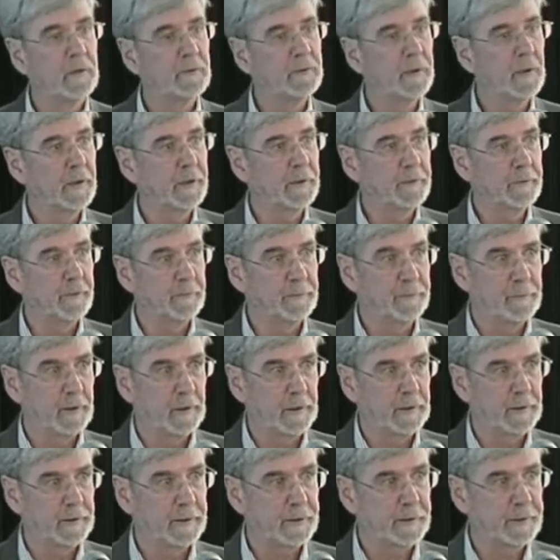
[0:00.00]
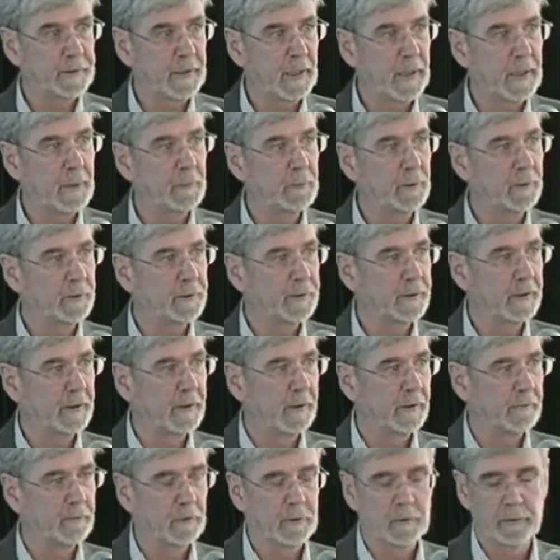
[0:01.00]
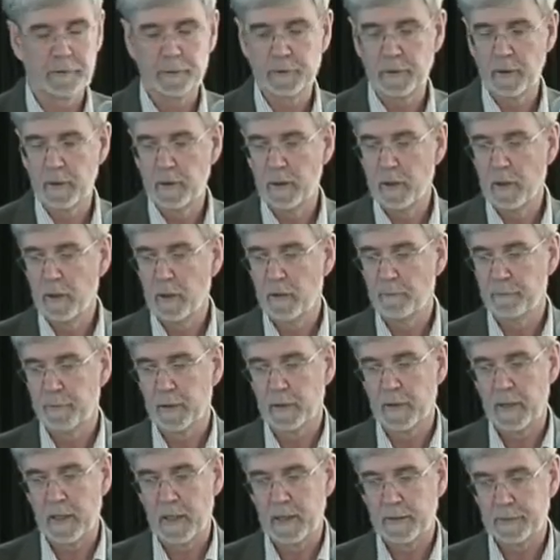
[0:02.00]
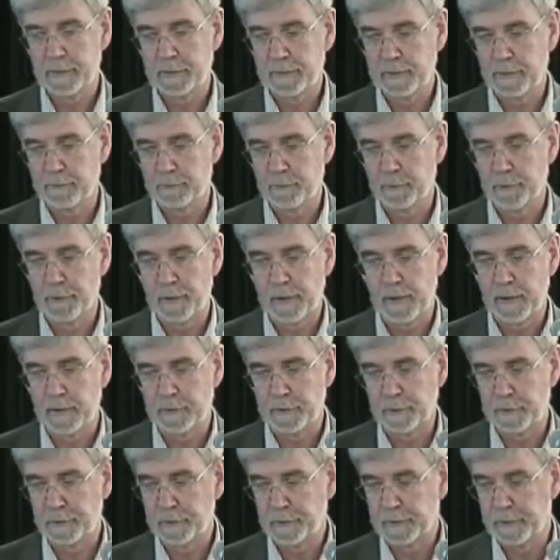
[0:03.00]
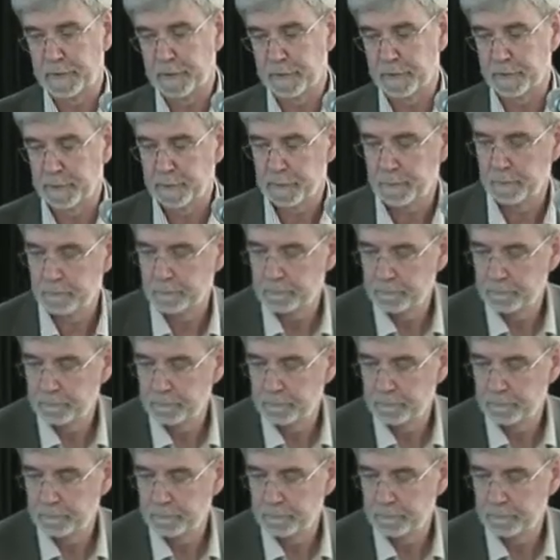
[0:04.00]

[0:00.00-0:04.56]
relatively stable sea levels of the last several thousand years.